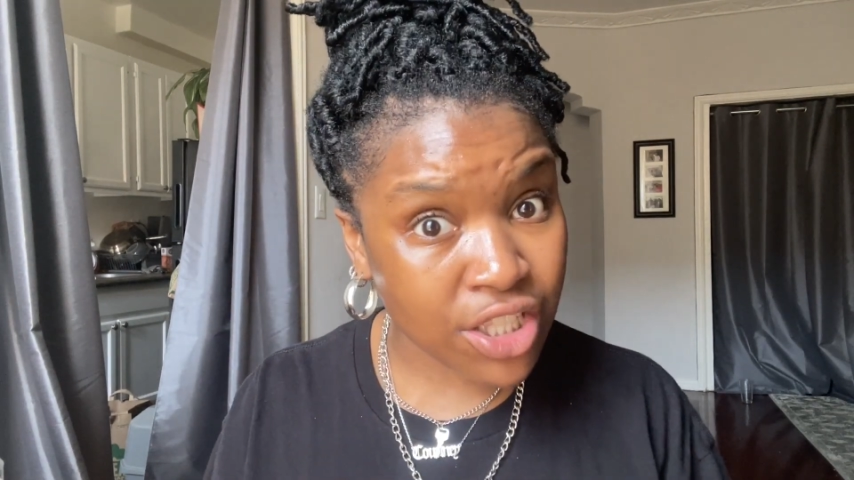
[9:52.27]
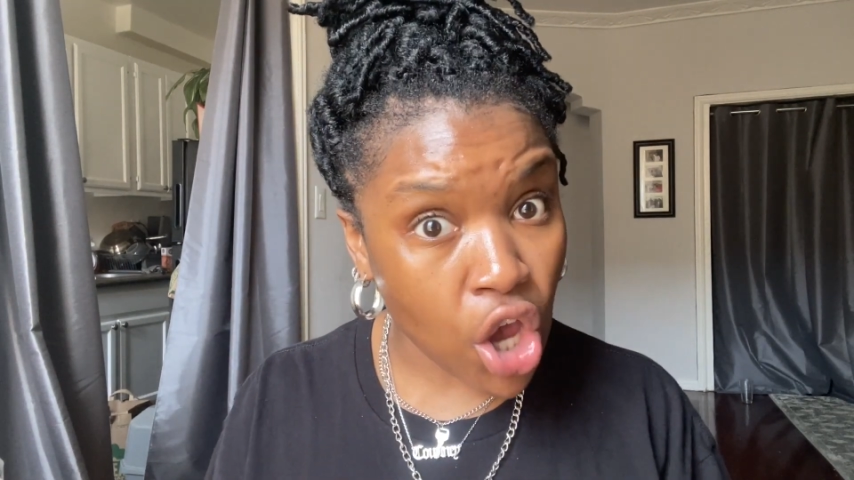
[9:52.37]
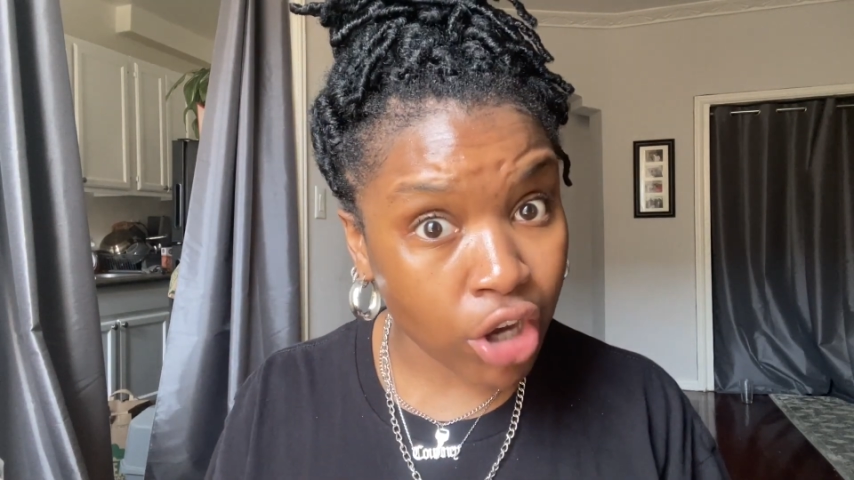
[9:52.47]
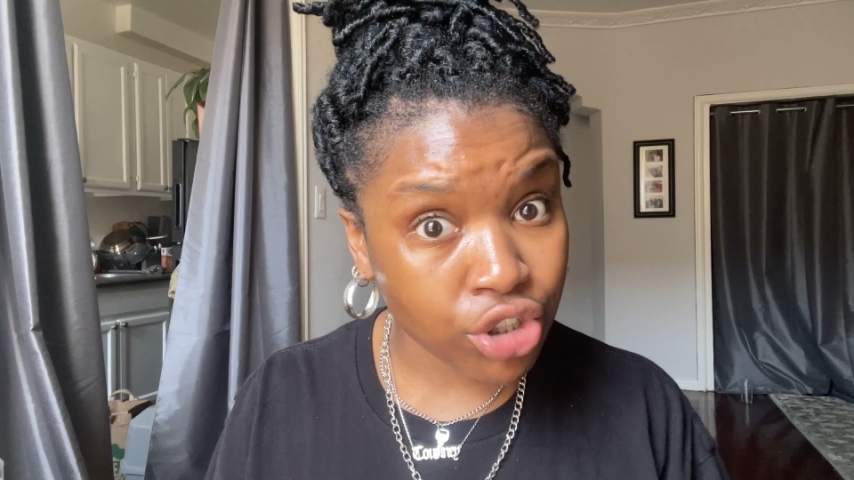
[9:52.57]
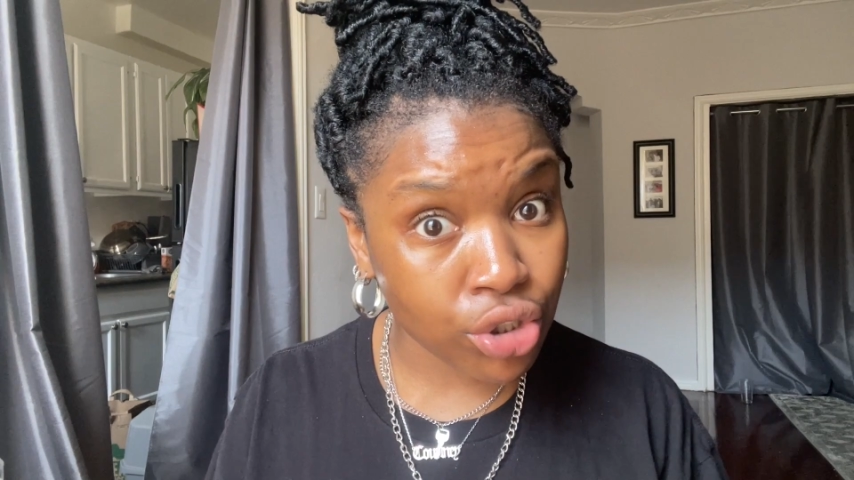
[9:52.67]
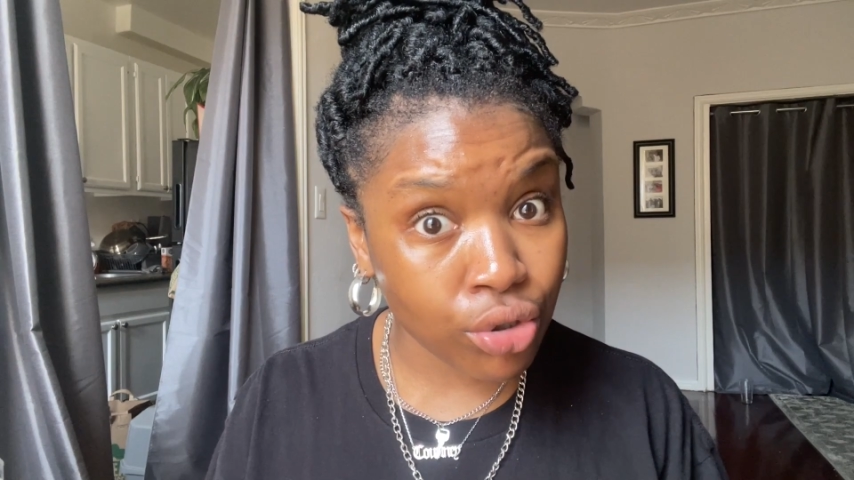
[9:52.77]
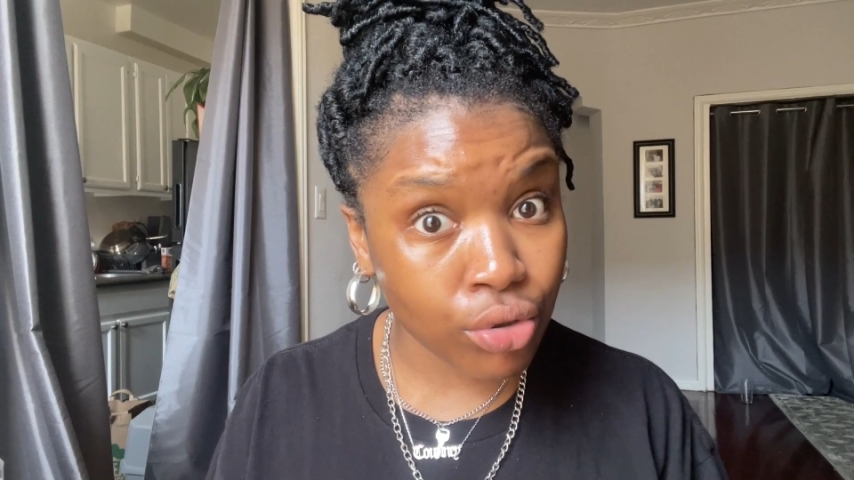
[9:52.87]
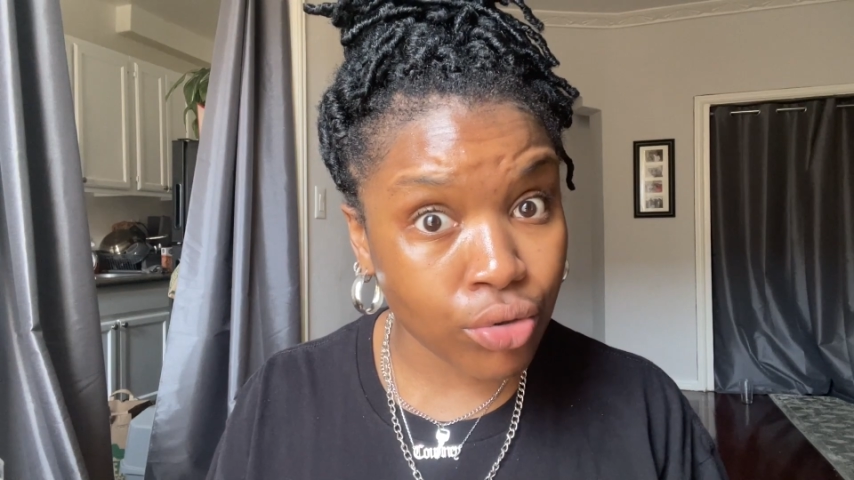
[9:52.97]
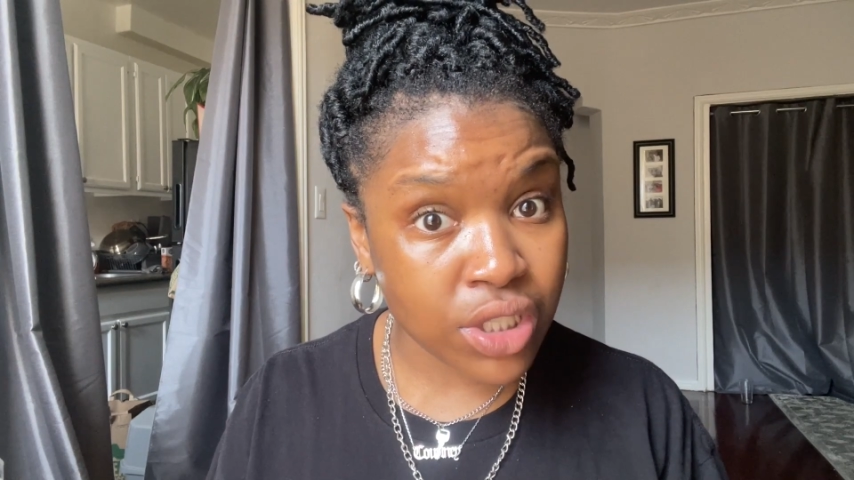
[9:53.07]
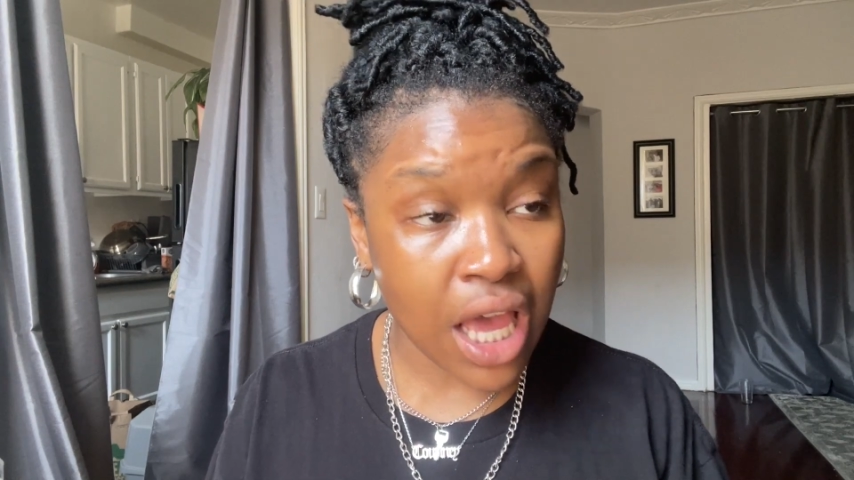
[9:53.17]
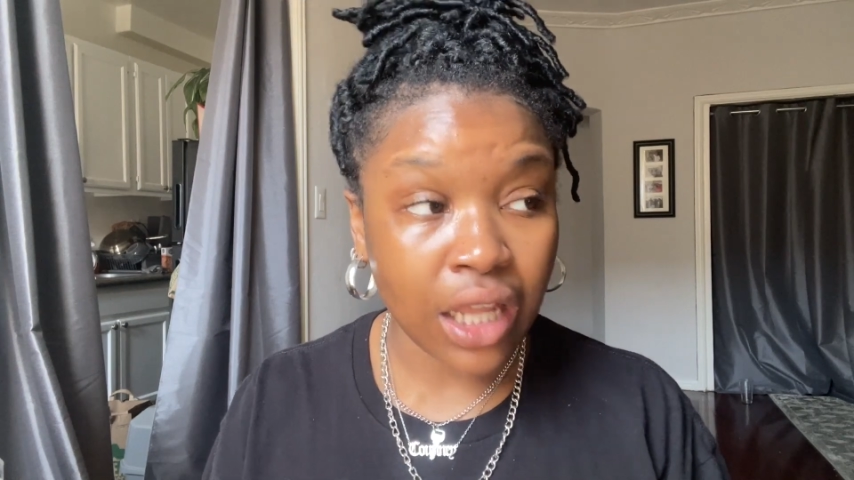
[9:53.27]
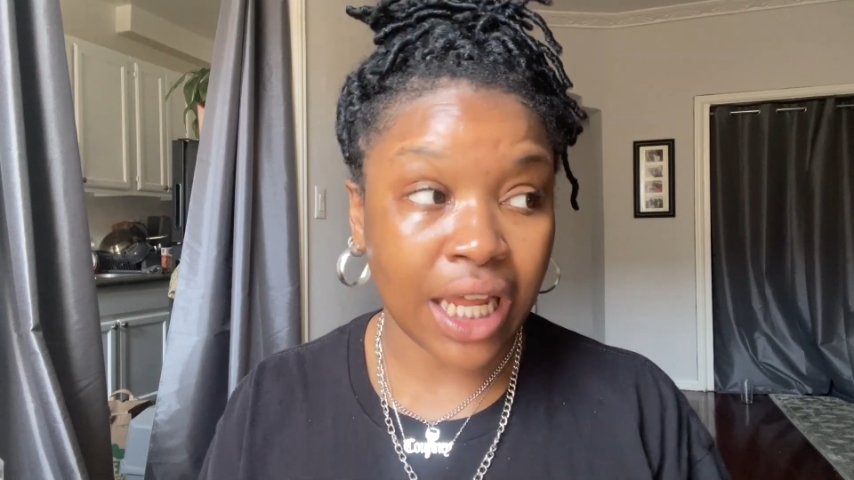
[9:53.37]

y'all use.